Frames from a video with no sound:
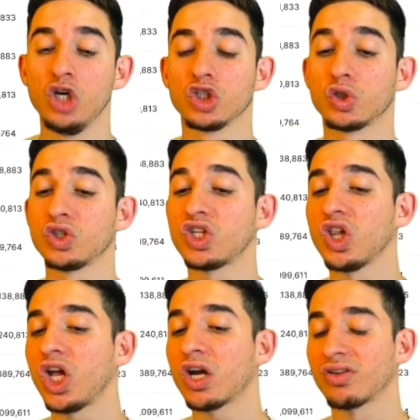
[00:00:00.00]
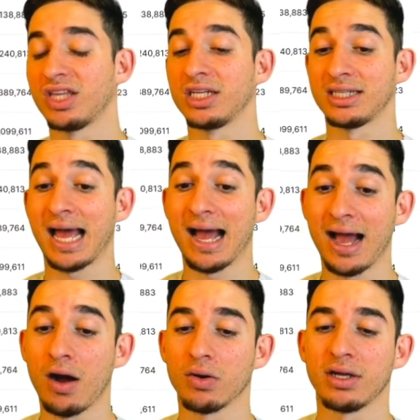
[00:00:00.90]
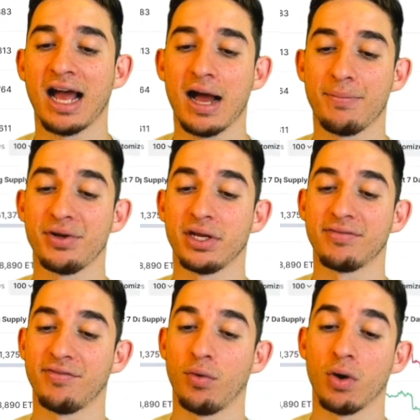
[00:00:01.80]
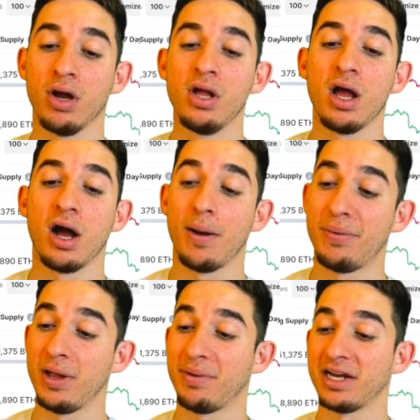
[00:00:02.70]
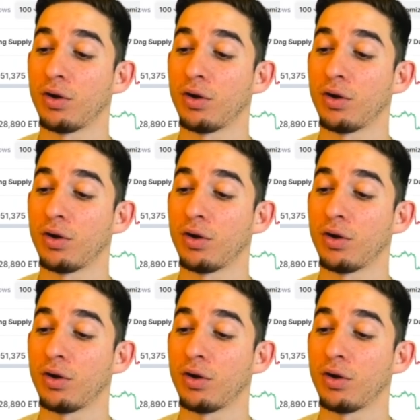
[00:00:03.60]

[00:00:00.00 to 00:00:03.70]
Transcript: So there's a lot of things out happening for uh, Pepe.